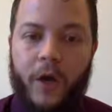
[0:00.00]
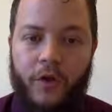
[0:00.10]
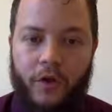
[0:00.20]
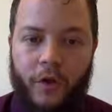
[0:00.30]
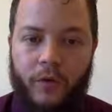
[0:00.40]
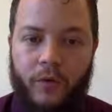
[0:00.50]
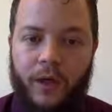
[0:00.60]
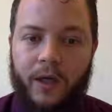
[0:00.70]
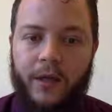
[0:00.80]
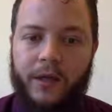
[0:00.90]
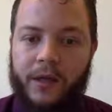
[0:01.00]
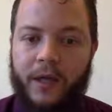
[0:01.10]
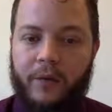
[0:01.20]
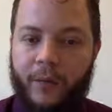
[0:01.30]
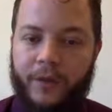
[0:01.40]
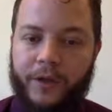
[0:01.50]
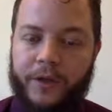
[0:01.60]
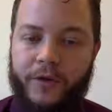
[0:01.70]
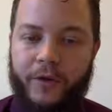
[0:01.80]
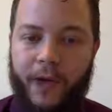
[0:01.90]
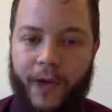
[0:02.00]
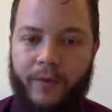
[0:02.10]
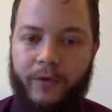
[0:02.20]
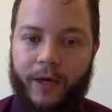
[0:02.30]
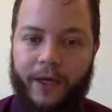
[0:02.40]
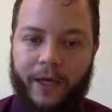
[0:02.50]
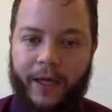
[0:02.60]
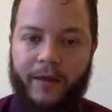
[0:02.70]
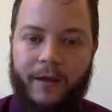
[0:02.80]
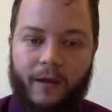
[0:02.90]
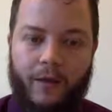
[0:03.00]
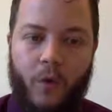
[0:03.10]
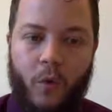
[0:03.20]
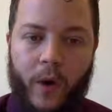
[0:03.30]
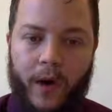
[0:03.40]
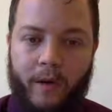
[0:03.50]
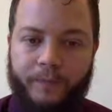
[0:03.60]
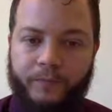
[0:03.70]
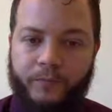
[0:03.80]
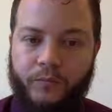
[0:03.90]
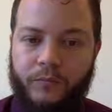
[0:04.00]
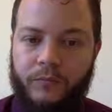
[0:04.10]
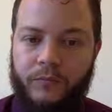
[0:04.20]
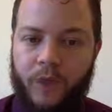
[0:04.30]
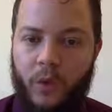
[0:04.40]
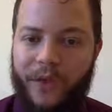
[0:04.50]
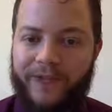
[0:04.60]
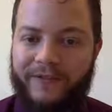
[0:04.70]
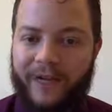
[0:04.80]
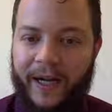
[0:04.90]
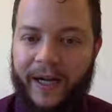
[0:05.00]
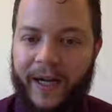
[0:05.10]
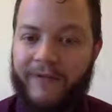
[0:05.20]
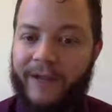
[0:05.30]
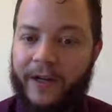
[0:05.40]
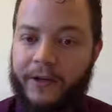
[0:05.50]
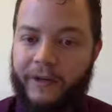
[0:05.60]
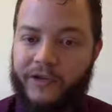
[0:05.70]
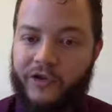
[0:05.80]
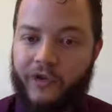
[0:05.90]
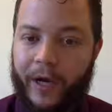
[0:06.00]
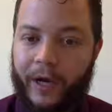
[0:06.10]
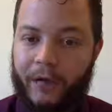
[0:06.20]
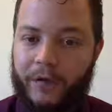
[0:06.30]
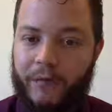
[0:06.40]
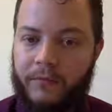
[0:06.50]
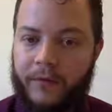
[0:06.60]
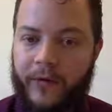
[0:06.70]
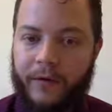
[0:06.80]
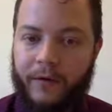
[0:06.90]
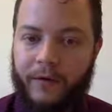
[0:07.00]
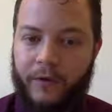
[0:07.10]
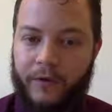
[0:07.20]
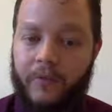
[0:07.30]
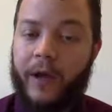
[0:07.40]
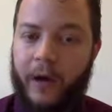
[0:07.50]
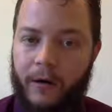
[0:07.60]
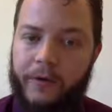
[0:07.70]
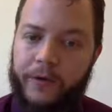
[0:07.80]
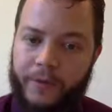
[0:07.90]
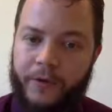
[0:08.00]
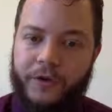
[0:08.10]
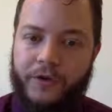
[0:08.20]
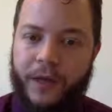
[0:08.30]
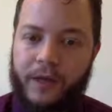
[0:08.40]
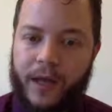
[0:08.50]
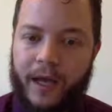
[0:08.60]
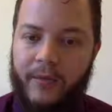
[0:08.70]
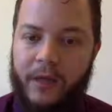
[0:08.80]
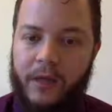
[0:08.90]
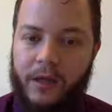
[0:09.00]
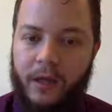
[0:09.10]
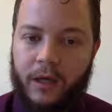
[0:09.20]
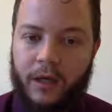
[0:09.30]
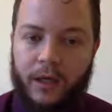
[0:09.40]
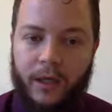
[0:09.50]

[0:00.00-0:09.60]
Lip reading: So let's say we were to do an operation like this, where we define a vector of strings right here. So these are characters, but they're strings, A, B, and C.